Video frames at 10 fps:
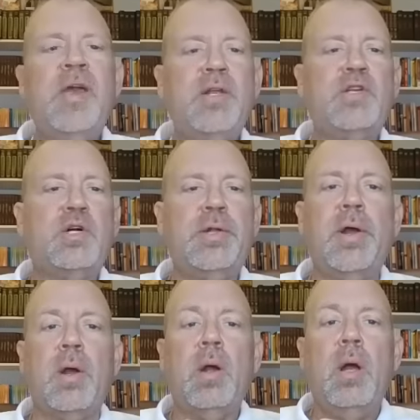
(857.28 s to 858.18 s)
want to make it
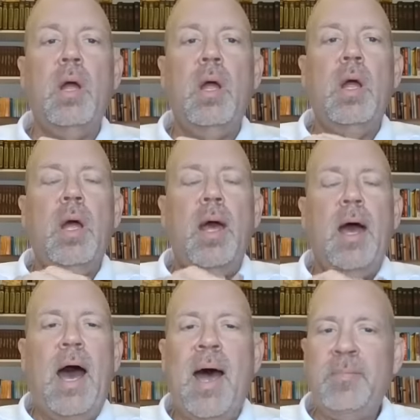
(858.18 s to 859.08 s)
clear,
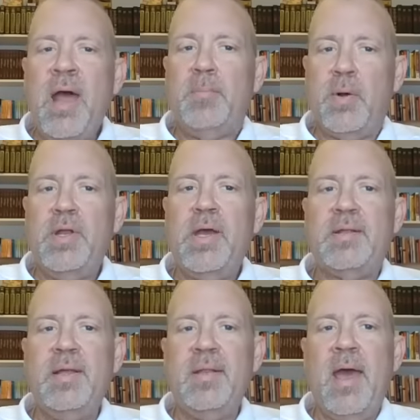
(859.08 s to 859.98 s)
I'm not
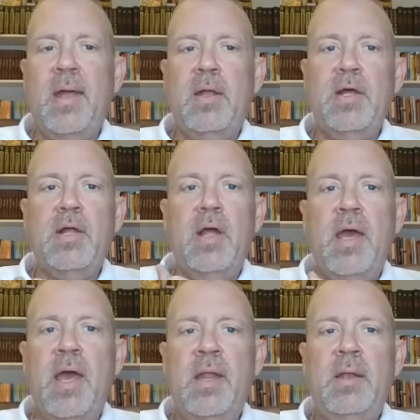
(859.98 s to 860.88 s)
predicting that,
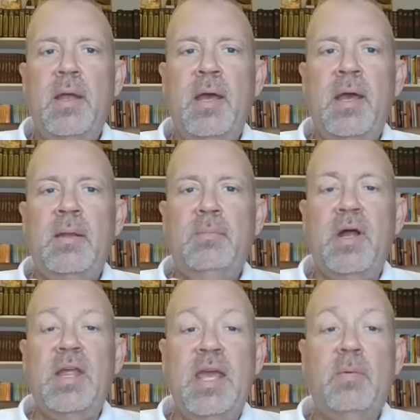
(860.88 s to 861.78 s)

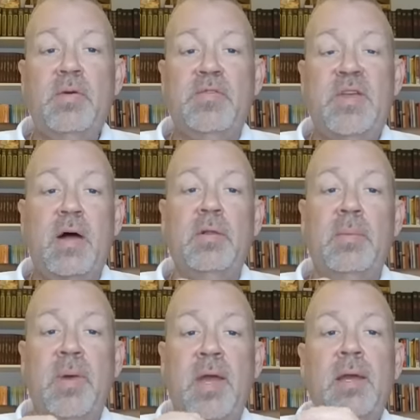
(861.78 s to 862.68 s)
but he was
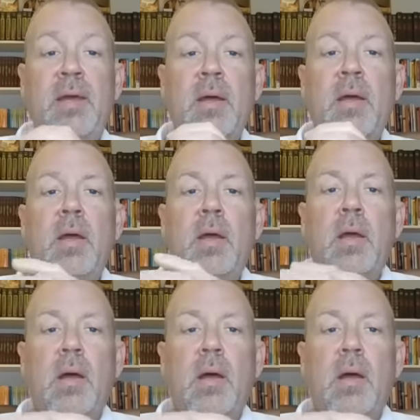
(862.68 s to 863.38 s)
telling me